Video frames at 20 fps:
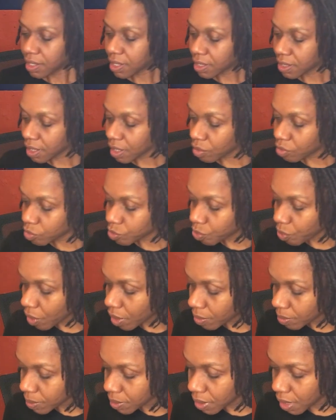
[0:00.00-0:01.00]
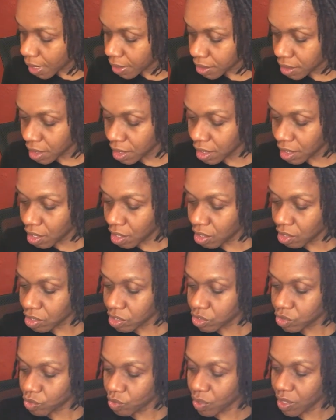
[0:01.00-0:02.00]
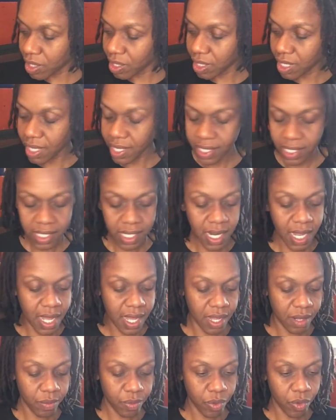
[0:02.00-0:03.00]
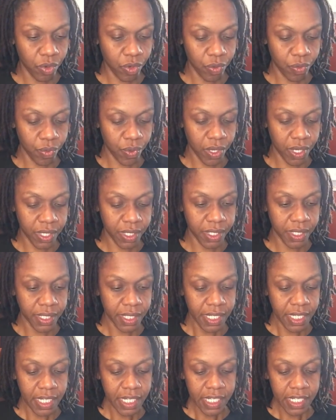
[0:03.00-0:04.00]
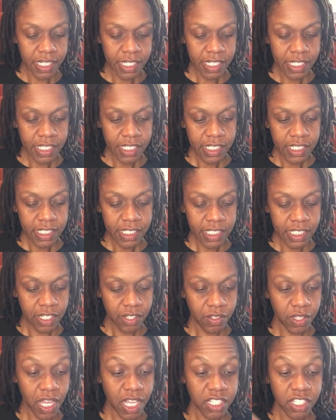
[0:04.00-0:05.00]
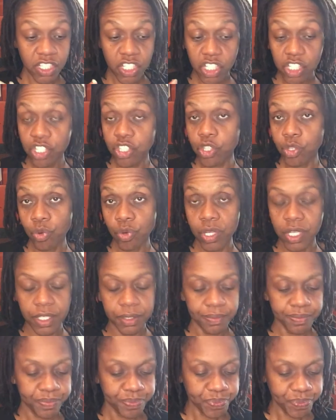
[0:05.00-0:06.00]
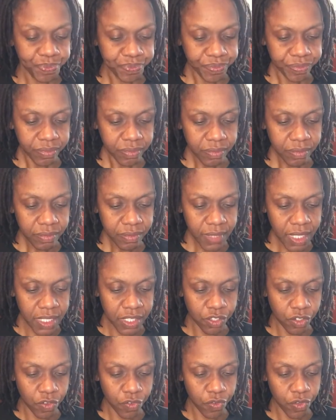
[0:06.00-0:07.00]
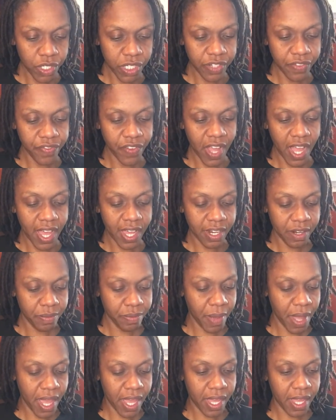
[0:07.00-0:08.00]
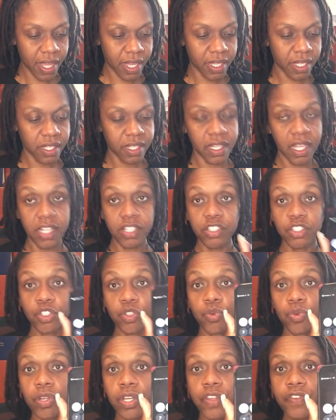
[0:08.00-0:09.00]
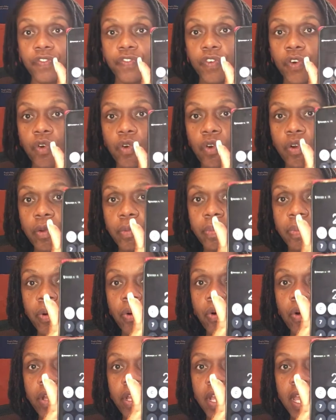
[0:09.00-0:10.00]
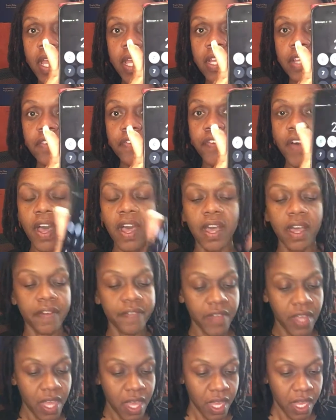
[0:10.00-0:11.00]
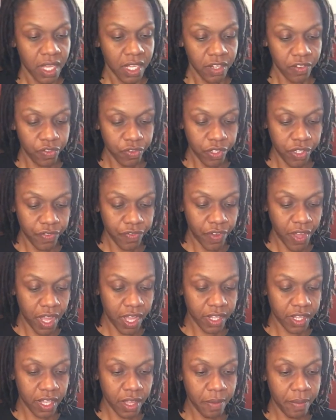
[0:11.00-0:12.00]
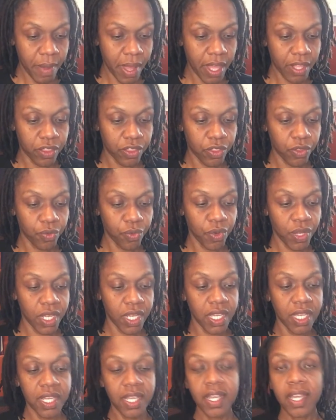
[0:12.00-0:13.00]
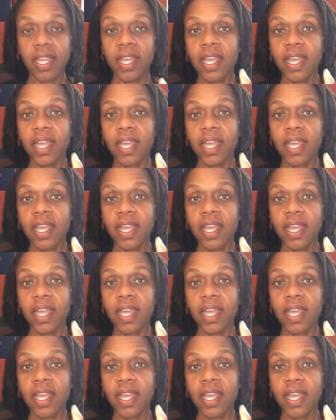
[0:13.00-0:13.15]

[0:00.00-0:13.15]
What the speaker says: think that was probably like the longest one, like 9.1. So that's just 3. So if we divide it by, that's 24.85. And if we divide that by 3,